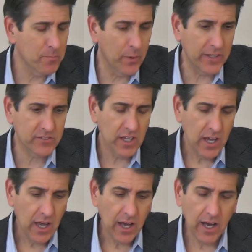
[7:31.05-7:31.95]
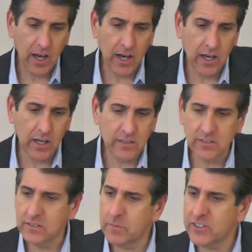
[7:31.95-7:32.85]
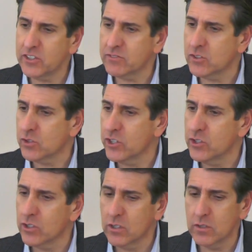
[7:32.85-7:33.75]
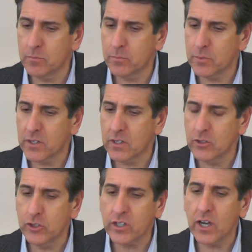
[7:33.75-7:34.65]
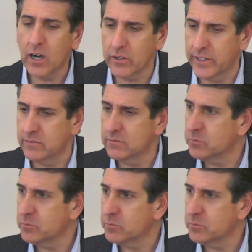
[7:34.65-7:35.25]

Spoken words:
but let me shift to sort of your current